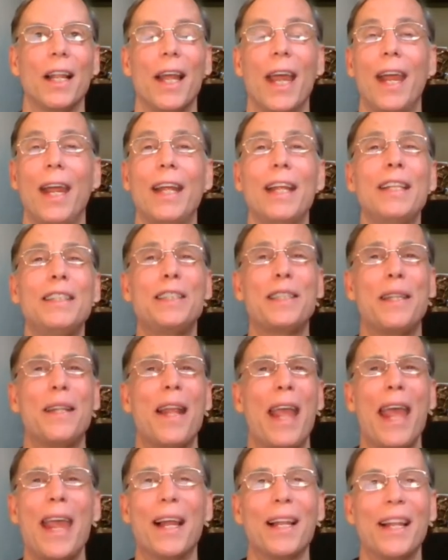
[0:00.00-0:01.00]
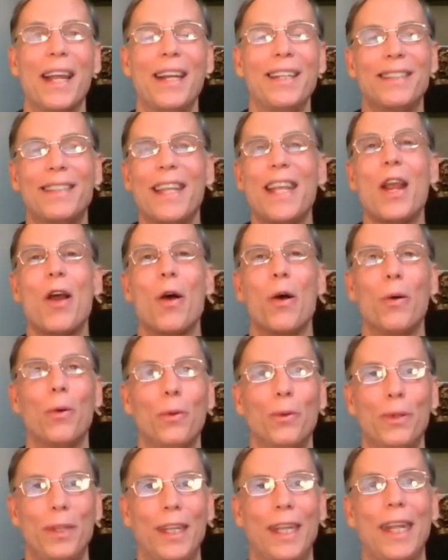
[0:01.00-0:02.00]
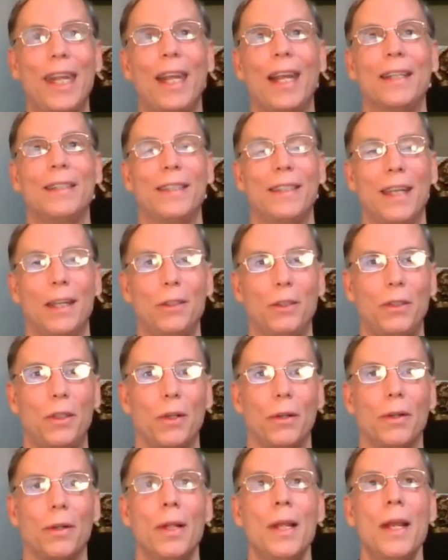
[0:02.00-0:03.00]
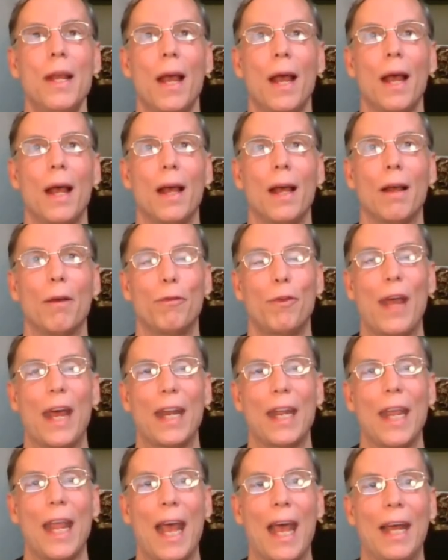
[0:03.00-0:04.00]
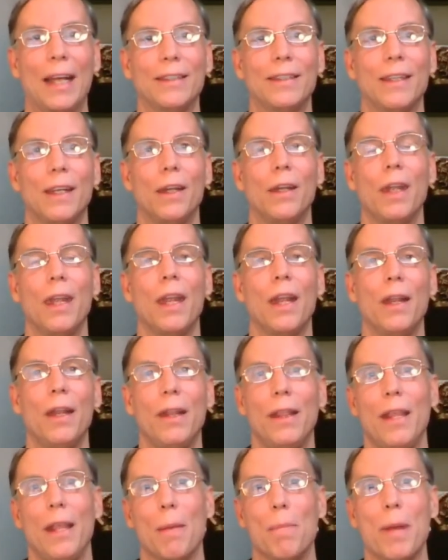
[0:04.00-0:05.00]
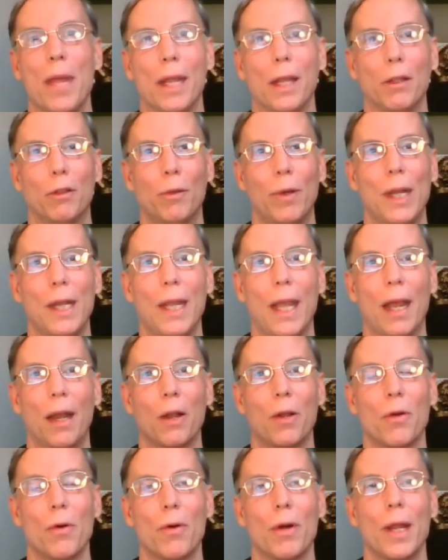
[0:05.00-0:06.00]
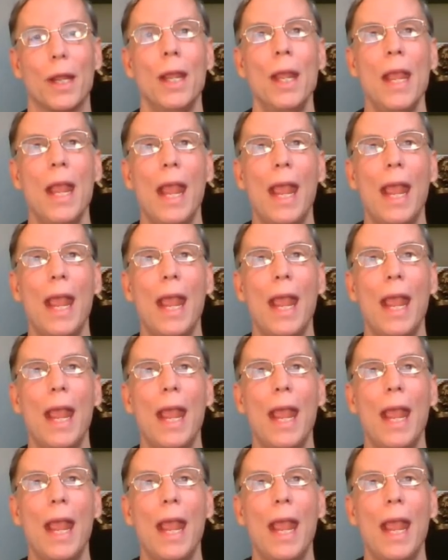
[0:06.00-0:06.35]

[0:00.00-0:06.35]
L A. It's A L A is the only essential uh, fatty acid in the omega three category,